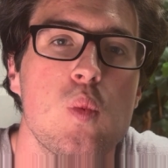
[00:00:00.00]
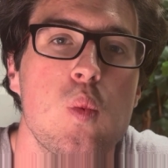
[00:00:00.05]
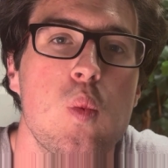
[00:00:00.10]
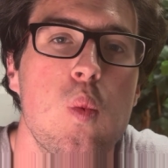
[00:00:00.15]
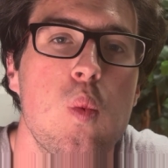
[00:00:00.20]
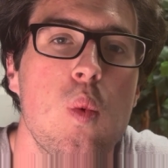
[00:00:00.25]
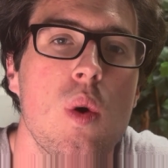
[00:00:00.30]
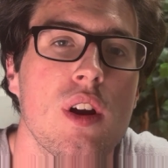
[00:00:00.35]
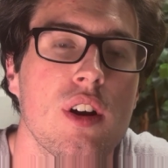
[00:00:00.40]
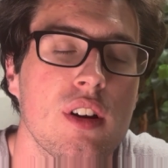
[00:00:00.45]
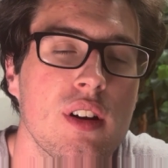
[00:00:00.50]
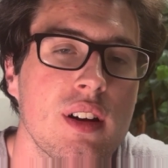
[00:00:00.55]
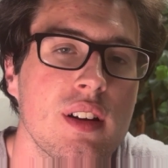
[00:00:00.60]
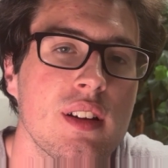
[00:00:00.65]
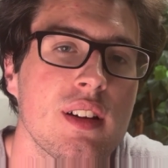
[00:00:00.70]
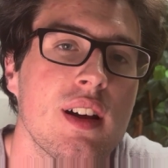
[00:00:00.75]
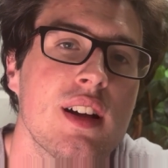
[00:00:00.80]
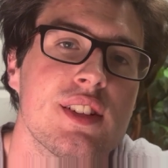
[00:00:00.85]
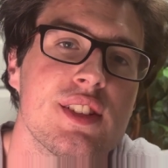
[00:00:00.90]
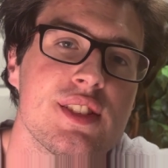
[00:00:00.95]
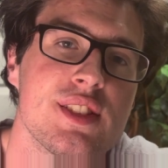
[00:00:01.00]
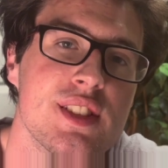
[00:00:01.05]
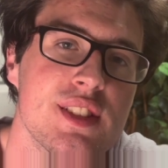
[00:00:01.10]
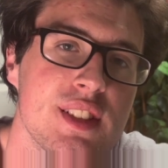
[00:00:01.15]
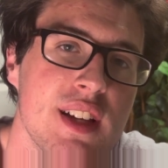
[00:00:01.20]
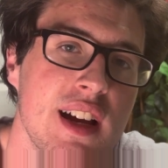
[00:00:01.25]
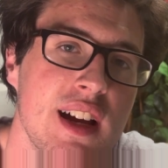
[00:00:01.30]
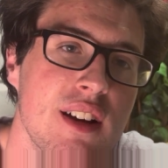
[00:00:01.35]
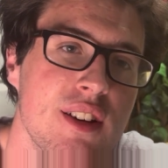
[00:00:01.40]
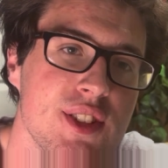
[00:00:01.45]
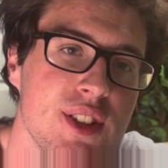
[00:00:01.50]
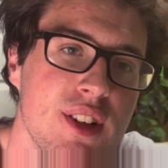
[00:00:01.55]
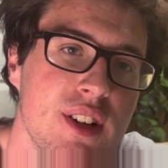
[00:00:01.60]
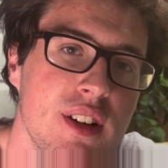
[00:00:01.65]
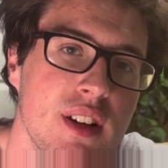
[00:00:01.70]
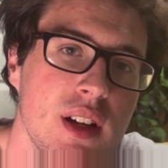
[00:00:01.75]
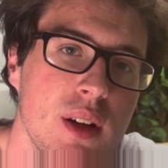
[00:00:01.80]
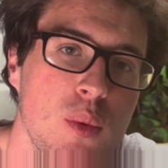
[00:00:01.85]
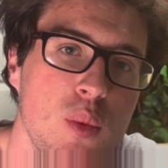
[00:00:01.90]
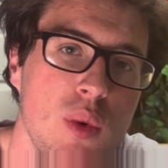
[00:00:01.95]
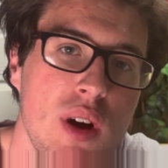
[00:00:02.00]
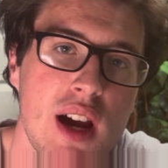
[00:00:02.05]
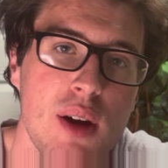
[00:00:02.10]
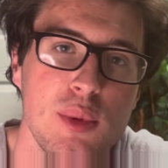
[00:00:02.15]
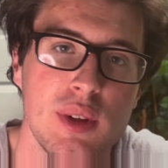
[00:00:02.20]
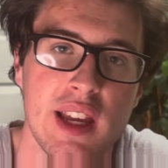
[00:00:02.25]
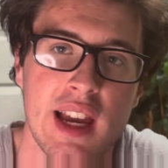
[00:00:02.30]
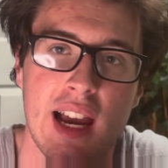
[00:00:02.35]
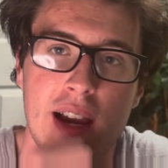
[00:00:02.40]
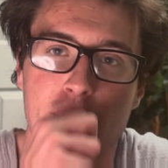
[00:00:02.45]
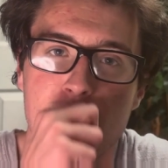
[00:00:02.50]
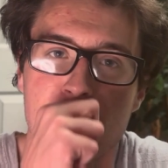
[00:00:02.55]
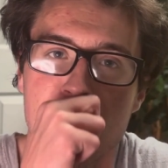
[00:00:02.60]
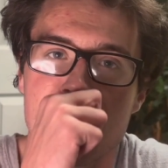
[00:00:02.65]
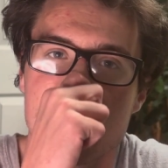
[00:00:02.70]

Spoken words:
what our unconscious desires are and why we have those